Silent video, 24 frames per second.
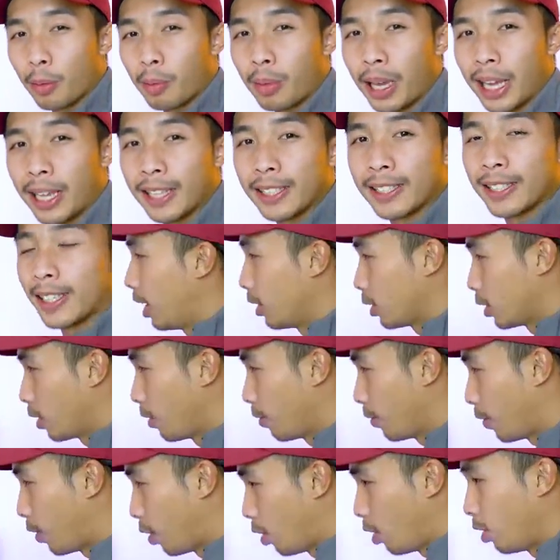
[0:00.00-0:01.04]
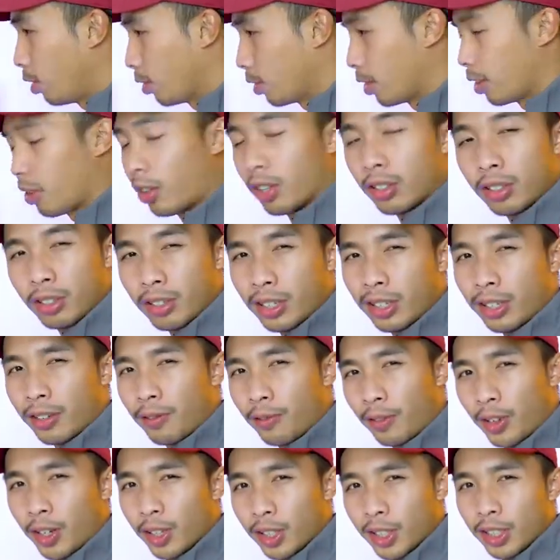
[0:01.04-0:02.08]
commands out of all the AutoCAD
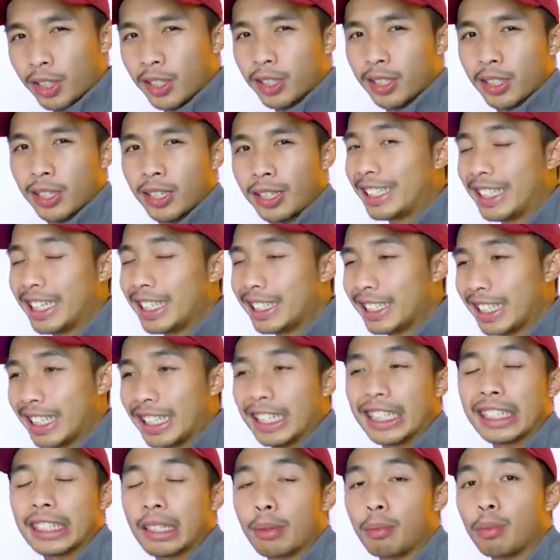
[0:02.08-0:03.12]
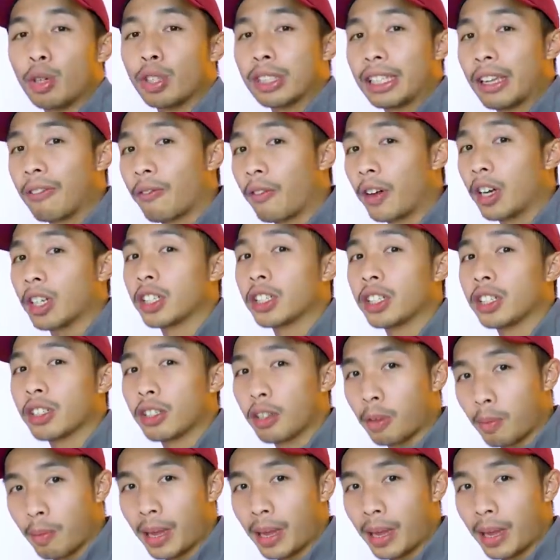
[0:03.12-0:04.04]
functions since it is a multi-function